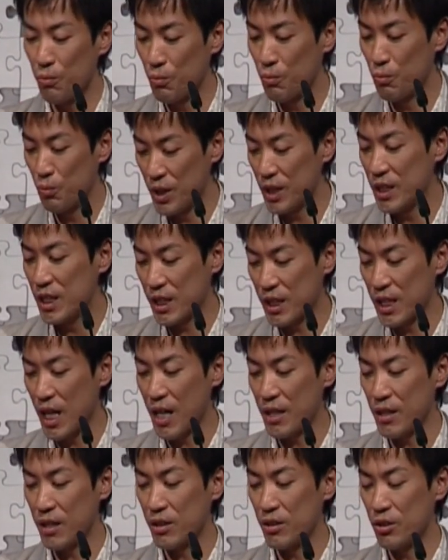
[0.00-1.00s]
We
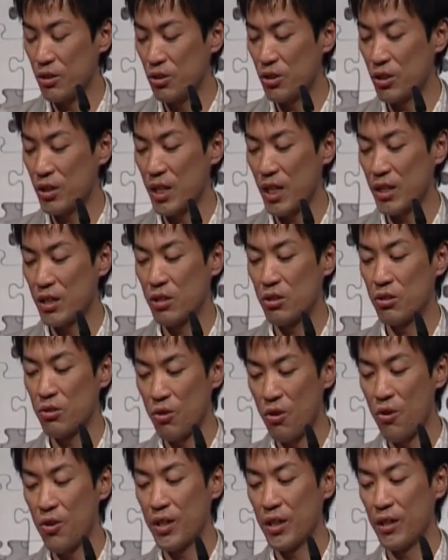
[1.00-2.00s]
designers use such
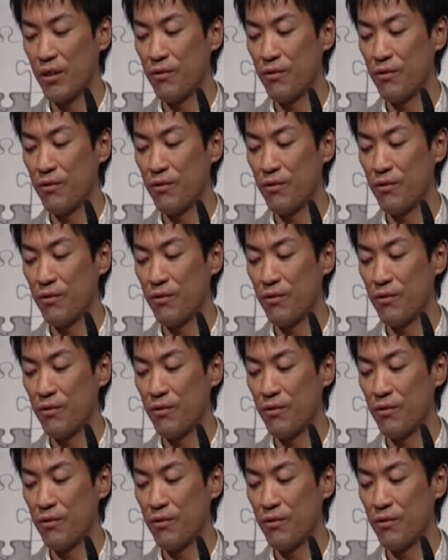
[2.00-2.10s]
drawing